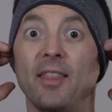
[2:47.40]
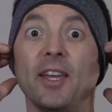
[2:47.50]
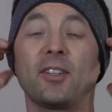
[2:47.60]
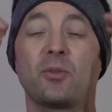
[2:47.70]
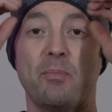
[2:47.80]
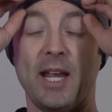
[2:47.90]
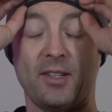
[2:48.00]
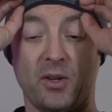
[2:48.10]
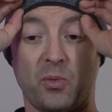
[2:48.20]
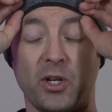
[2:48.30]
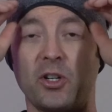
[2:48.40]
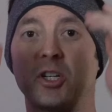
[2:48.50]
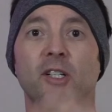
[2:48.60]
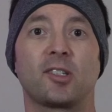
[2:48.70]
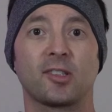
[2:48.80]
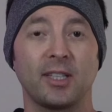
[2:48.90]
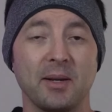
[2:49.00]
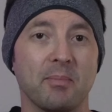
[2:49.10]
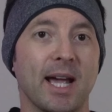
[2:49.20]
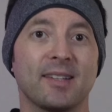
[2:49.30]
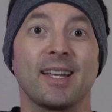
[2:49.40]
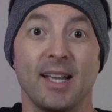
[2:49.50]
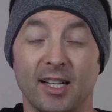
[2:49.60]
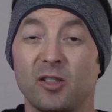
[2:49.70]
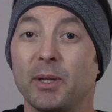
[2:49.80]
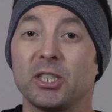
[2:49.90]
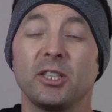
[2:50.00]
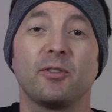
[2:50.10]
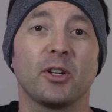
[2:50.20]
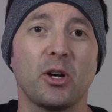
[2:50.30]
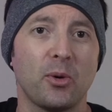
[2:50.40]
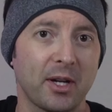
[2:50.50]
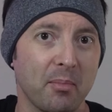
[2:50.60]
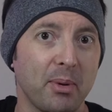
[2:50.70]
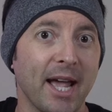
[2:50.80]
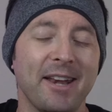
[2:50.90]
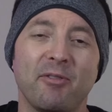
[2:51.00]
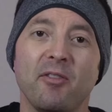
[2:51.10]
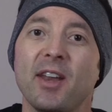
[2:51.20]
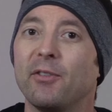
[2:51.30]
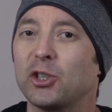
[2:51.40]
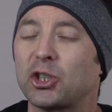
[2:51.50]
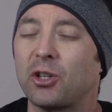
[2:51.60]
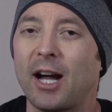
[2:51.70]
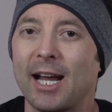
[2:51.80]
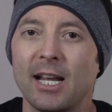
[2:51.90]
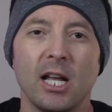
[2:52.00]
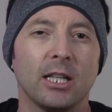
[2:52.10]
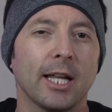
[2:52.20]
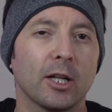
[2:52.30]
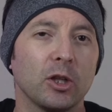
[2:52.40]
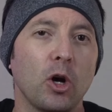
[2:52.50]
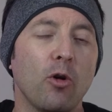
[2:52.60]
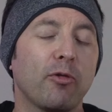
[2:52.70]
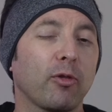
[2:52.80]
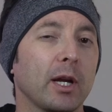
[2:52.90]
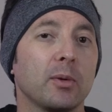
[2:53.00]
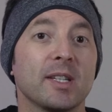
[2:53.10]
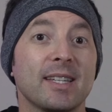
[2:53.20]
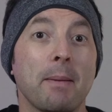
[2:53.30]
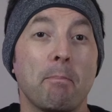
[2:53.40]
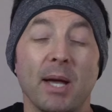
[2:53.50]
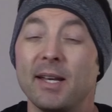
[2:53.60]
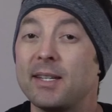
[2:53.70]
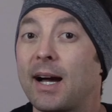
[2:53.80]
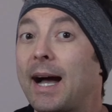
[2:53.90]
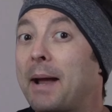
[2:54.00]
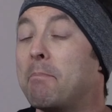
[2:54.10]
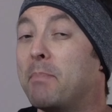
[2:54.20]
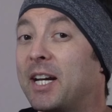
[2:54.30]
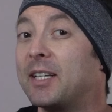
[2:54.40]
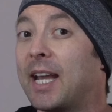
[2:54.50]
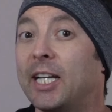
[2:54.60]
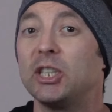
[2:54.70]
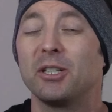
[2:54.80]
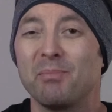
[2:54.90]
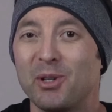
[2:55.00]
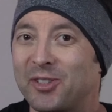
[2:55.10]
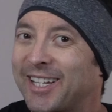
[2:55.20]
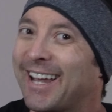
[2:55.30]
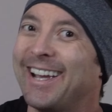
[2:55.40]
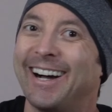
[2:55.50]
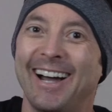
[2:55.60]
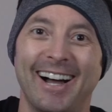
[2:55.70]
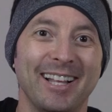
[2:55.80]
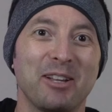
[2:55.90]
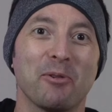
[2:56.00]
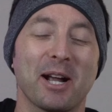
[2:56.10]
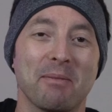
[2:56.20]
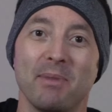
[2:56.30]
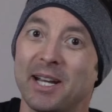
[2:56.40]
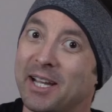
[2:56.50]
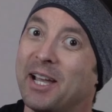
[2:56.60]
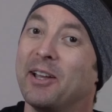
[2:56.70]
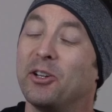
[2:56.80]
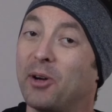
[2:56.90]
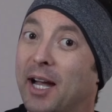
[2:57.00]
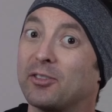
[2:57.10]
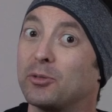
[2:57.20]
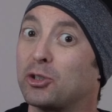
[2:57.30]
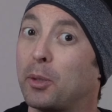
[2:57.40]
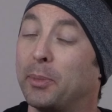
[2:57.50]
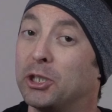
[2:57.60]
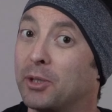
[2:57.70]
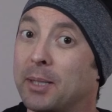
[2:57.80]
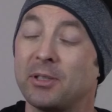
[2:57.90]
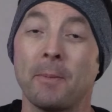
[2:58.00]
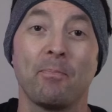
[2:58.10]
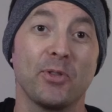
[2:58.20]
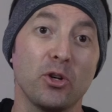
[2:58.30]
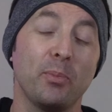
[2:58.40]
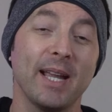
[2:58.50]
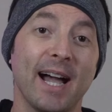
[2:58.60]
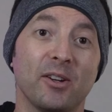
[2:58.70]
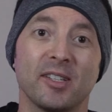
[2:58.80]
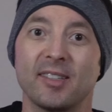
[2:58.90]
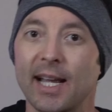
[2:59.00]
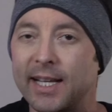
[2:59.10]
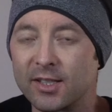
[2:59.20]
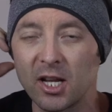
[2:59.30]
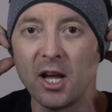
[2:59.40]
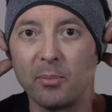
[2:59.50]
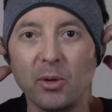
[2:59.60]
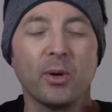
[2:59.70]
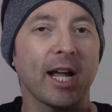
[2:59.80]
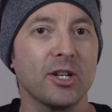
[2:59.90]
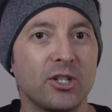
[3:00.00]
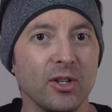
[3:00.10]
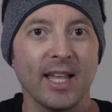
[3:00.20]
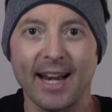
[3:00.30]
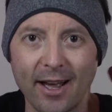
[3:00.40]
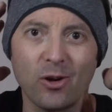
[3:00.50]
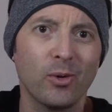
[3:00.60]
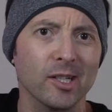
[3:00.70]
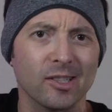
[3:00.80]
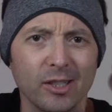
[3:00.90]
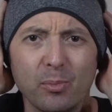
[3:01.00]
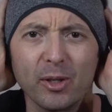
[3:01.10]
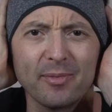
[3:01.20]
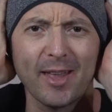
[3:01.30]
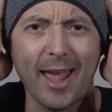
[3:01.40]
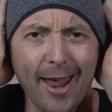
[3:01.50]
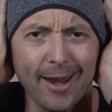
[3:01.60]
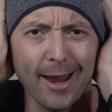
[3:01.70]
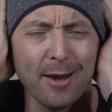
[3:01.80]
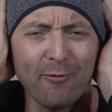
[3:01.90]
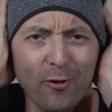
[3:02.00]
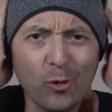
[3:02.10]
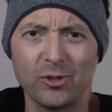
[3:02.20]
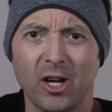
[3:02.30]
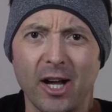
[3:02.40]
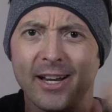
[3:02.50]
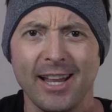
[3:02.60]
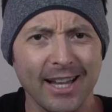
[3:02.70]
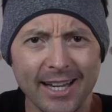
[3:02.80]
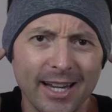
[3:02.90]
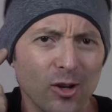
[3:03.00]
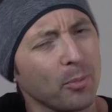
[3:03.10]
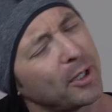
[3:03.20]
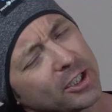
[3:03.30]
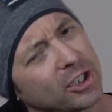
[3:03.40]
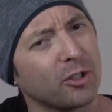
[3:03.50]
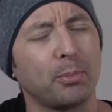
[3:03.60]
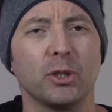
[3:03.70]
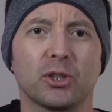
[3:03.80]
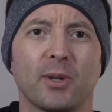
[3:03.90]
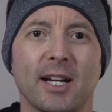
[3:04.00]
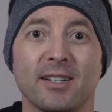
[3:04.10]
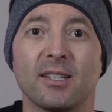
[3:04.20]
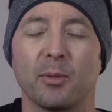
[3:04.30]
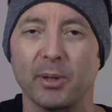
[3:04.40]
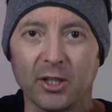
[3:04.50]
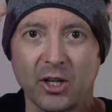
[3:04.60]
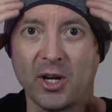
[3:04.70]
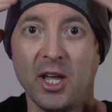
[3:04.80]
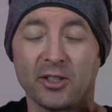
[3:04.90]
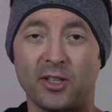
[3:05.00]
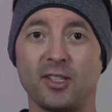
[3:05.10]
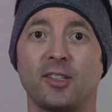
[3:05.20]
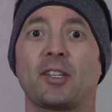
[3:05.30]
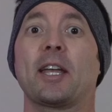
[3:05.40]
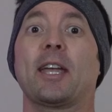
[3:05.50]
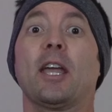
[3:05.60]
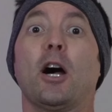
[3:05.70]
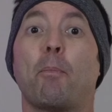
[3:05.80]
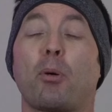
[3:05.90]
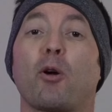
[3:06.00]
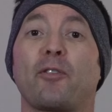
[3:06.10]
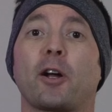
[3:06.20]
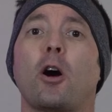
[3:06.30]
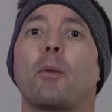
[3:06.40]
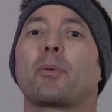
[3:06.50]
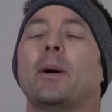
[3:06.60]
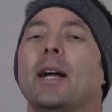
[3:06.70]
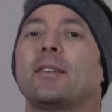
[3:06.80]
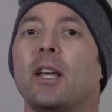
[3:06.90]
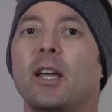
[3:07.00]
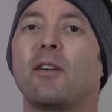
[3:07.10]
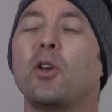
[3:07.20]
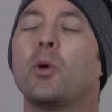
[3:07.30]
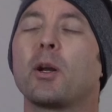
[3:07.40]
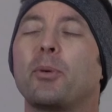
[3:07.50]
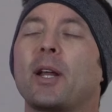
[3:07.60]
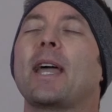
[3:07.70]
this makes a real good sleep mask, especially if you're going to bed. If you've never tried like low frequency bedtime meditation music, I highly recommend it. You'll have some trippy dreams and you'll be out in seconds. But when I do that, I don't want to sleep with headphones on and earbuds just push right into the pillow. So this is like a perfect compromise. If you want to put a